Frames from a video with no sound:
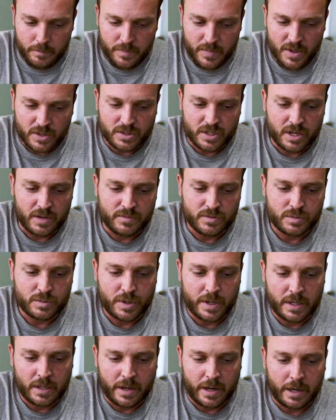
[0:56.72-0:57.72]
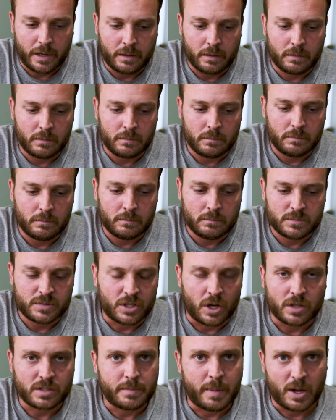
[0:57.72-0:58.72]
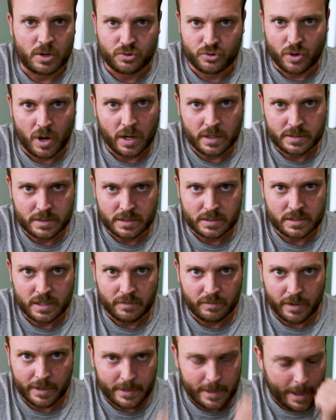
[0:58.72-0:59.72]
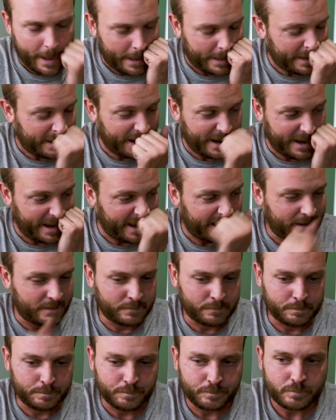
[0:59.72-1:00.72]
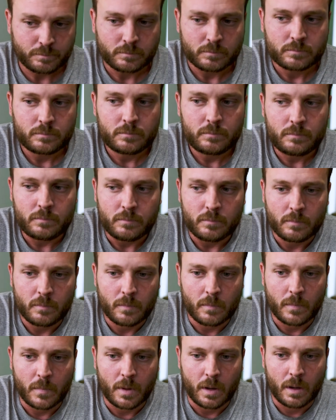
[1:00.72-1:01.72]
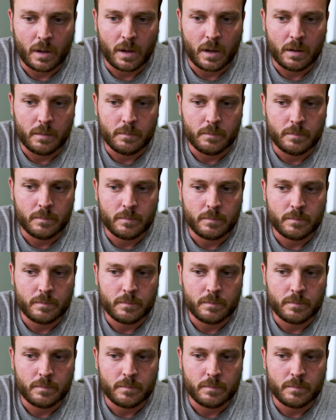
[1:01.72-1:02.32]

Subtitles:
there's a difference between like songs about drugs and stuff like that. And I